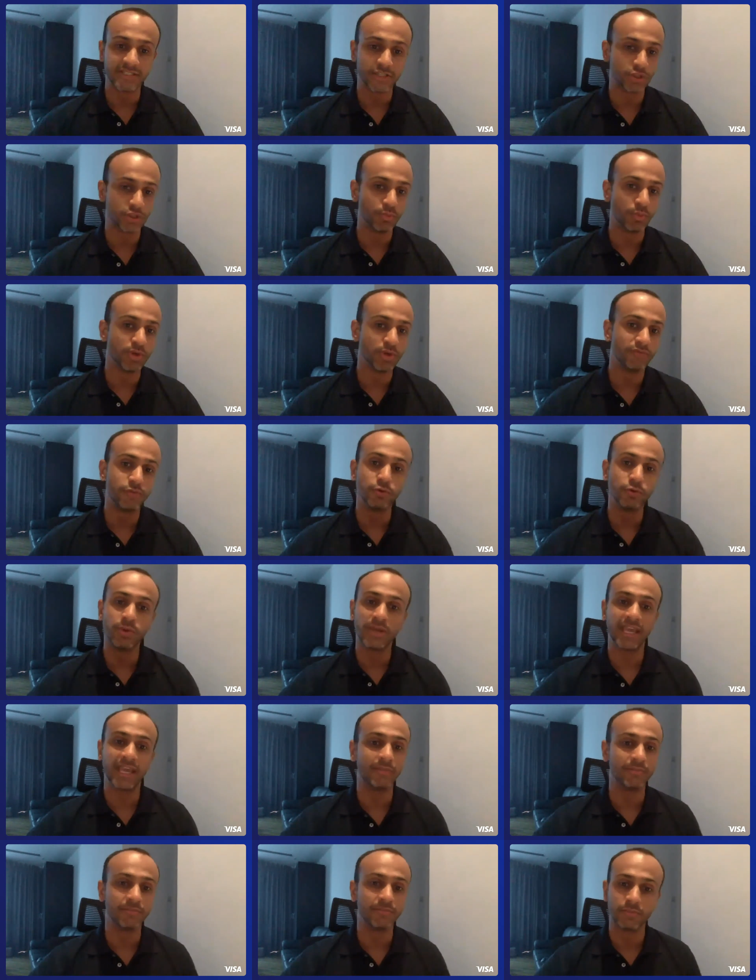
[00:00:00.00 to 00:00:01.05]
as you would if you
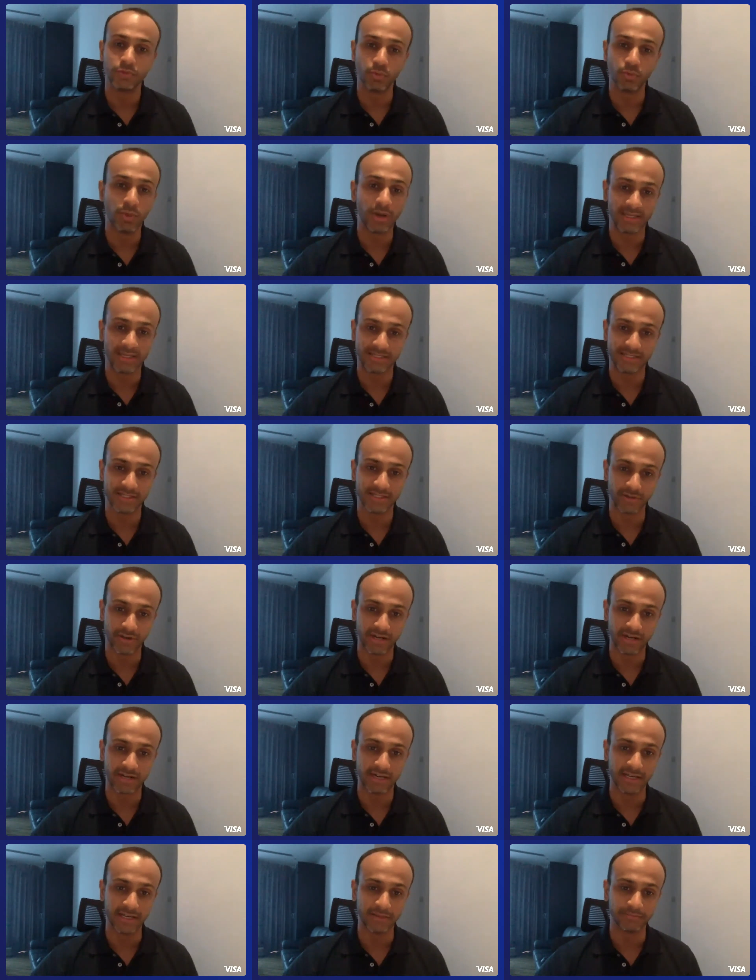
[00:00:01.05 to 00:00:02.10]
came to Wise
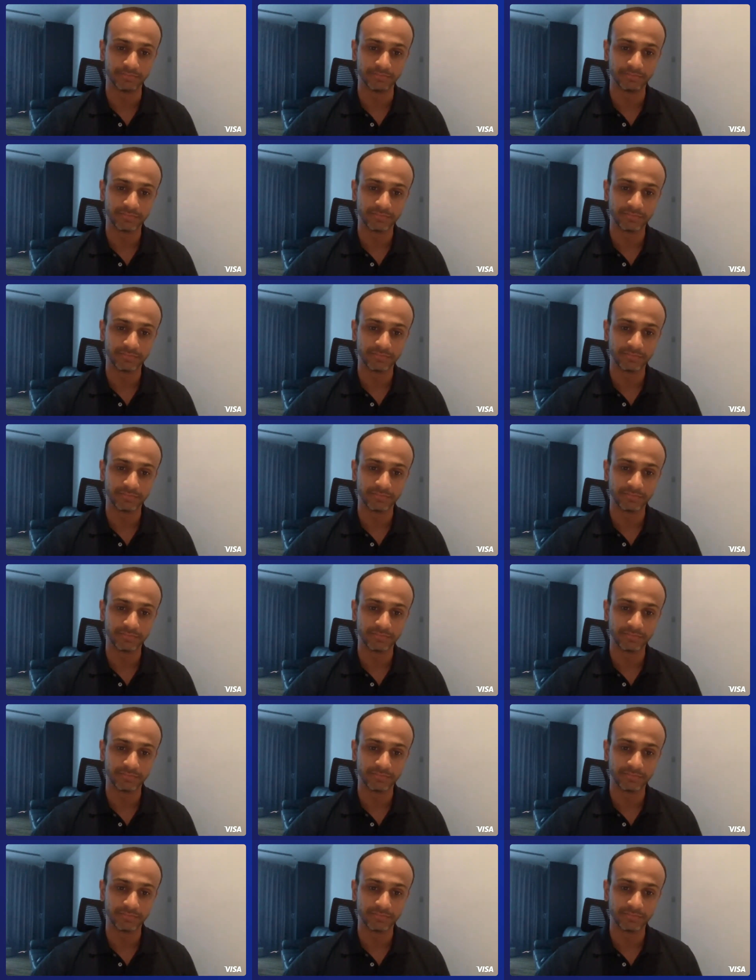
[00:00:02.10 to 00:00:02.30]
directly.